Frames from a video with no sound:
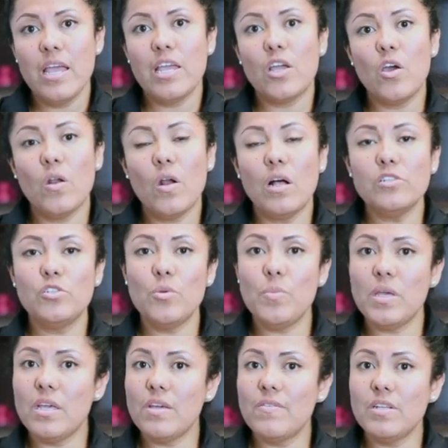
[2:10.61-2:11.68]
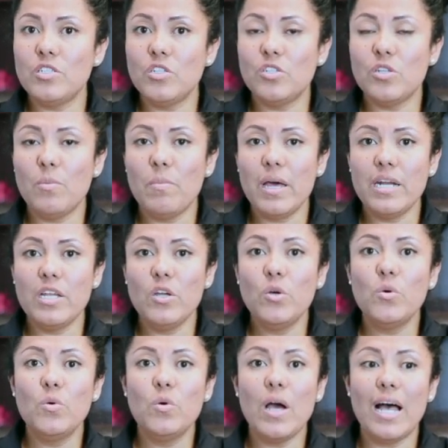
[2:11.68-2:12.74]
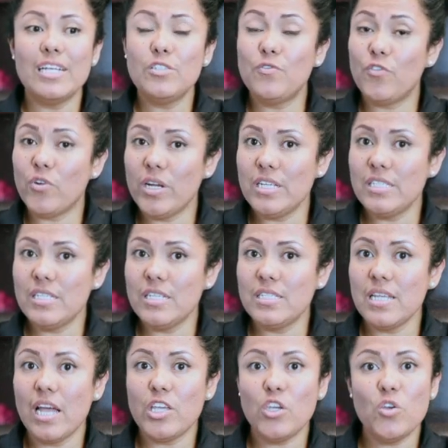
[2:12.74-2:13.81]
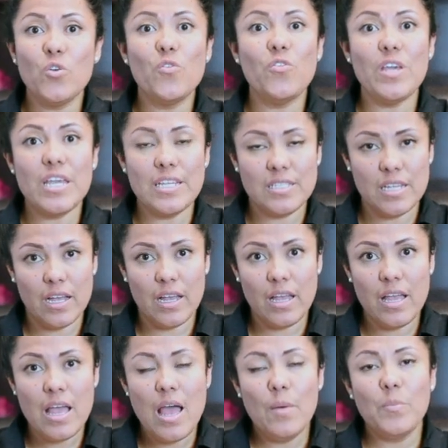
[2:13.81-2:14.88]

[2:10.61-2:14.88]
It could also be given to somebody who has, for instance, a U visa.